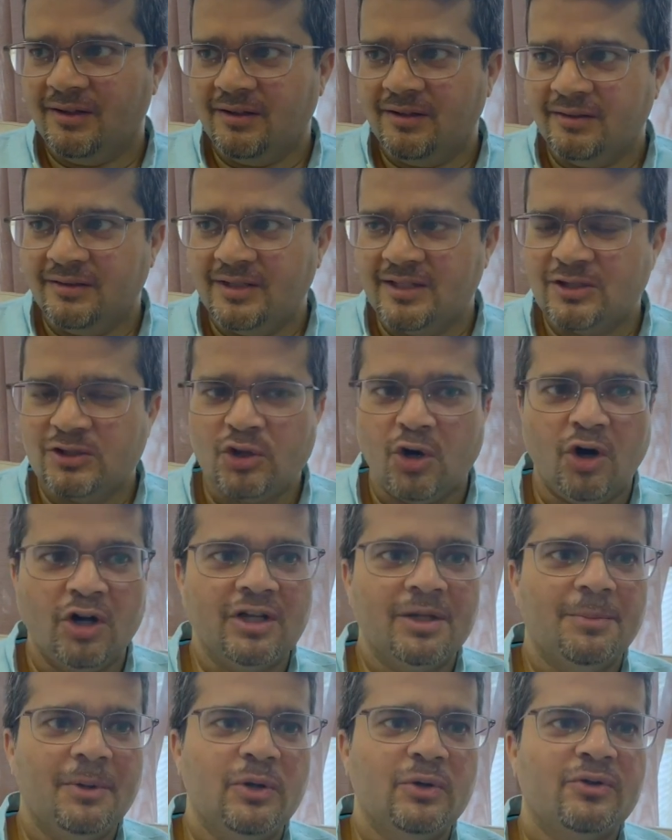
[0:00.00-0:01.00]
This
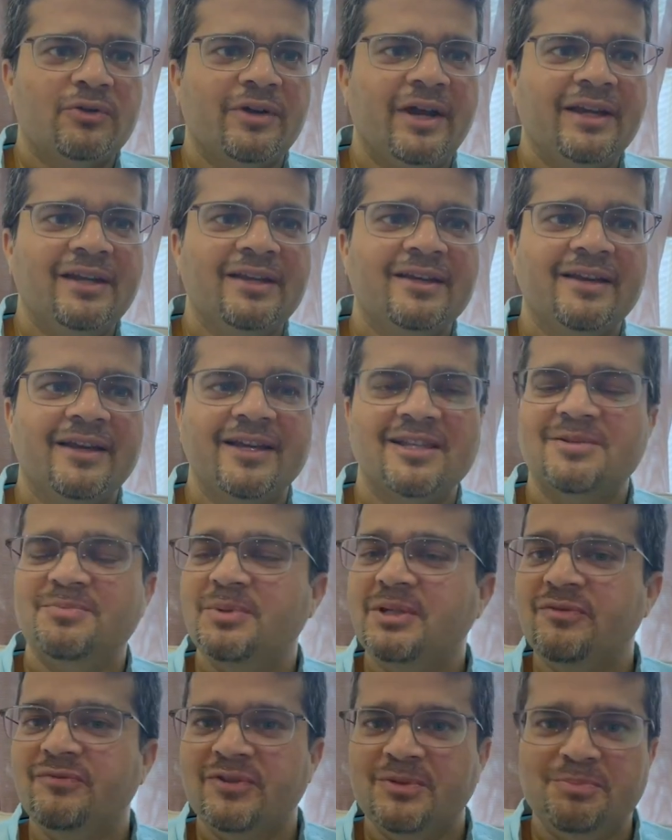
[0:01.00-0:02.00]
thought about writing has
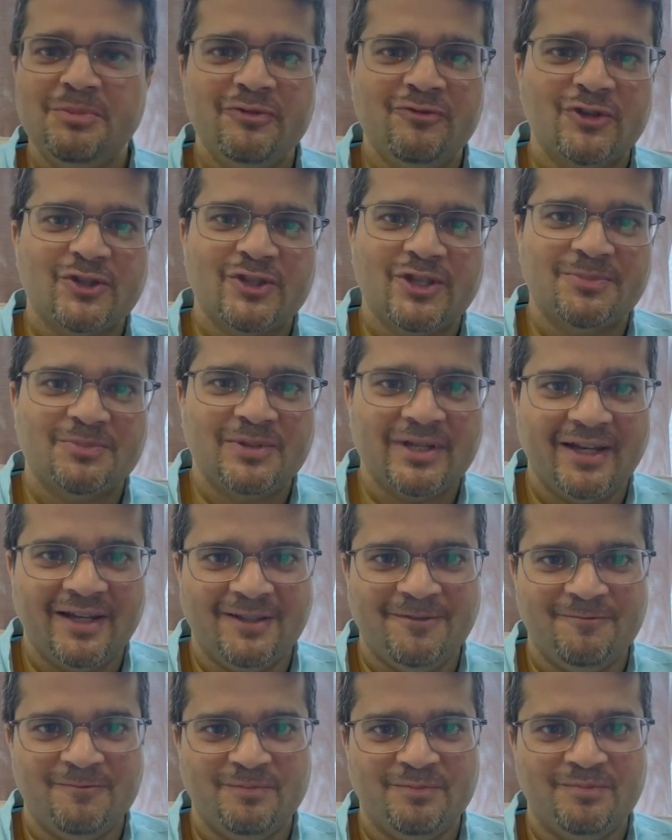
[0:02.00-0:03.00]
been with me for some
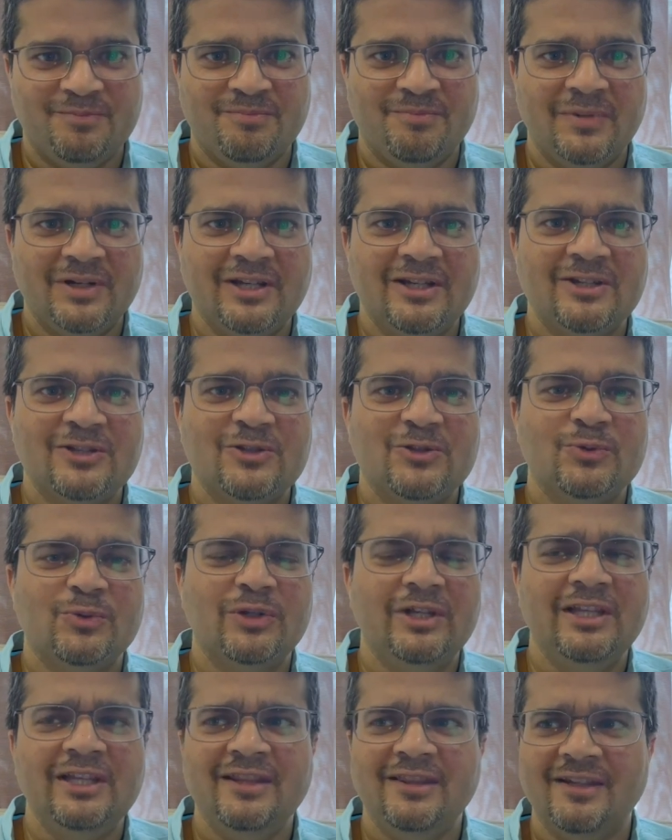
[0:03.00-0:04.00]
time, but it's
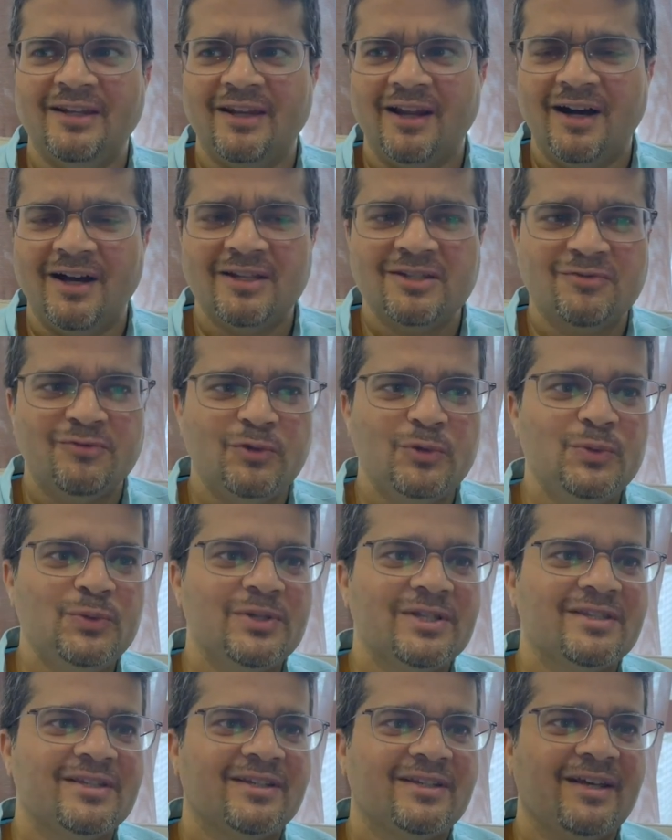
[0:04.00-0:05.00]
only in the last few
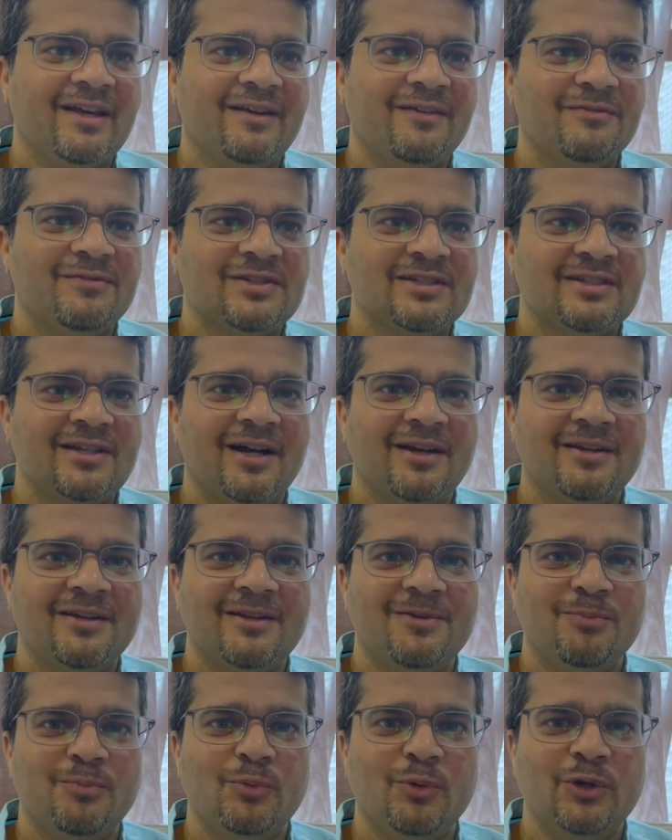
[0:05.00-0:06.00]
years that I have
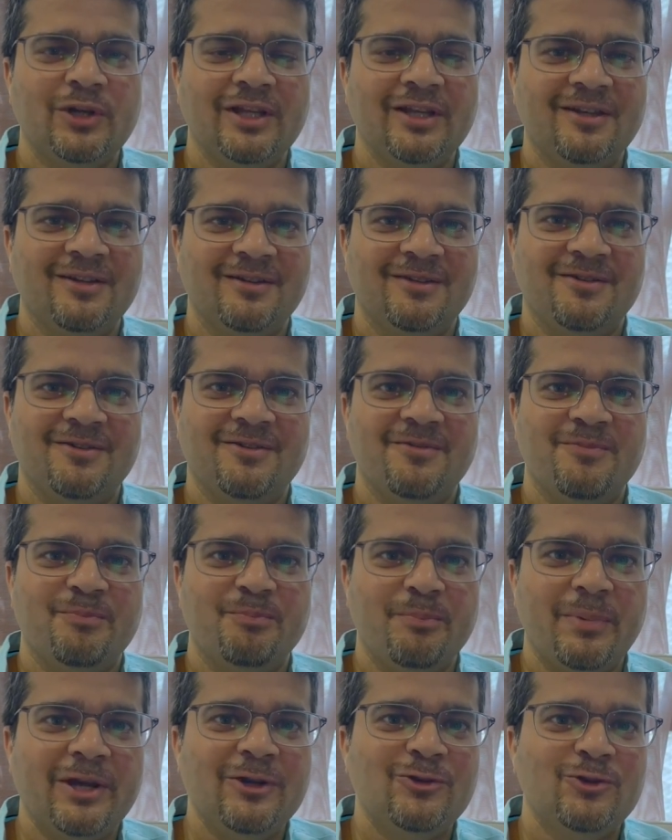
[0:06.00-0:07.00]
started putting
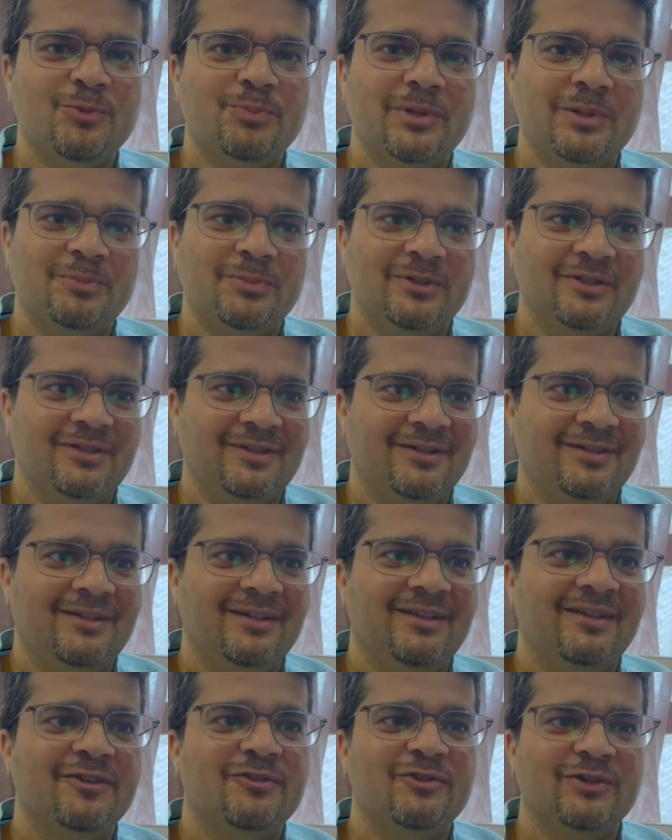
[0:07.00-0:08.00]
pen to paper,
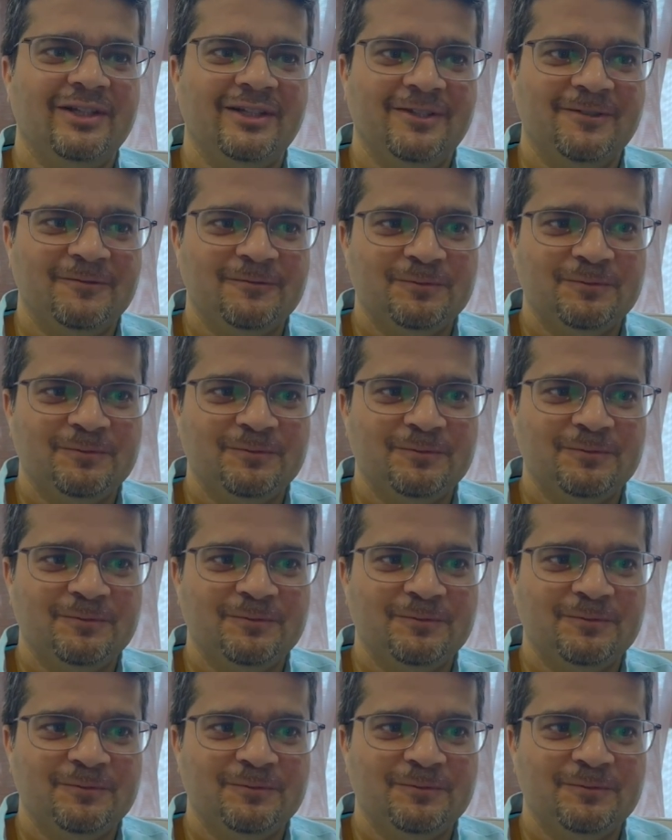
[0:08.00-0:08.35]
literally.